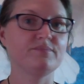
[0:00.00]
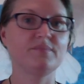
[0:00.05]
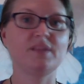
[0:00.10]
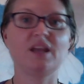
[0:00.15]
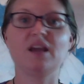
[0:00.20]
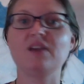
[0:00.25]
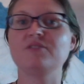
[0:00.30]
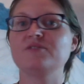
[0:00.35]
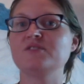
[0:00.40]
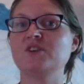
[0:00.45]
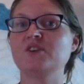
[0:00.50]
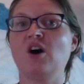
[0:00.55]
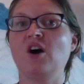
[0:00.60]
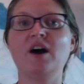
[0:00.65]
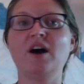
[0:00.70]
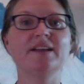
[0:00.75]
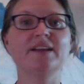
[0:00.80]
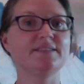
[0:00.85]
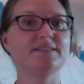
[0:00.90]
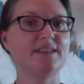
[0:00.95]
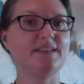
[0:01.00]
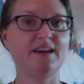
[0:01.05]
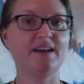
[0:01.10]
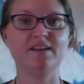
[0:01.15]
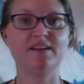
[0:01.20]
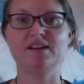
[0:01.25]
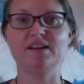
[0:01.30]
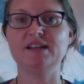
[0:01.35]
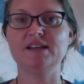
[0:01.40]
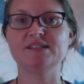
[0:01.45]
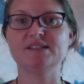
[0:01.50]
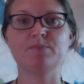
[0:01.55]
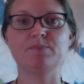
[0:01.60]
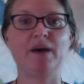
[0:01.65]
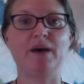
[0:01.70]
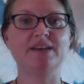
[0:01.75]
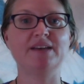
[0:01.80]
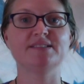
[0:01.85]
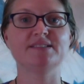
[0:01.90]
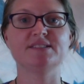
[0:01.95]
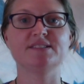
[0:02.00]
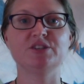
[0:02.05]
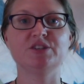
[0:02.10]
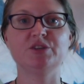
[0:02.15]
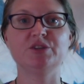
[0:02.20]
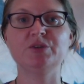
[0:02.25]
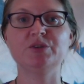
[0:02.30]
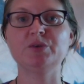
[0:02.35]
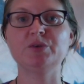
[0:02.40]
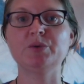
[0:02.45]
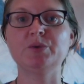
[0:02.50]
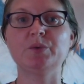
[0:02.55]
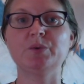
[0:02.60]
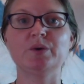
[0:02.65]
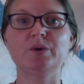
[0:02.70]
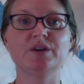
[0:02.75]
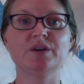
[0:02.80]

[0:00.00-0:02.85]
If not, then it's best to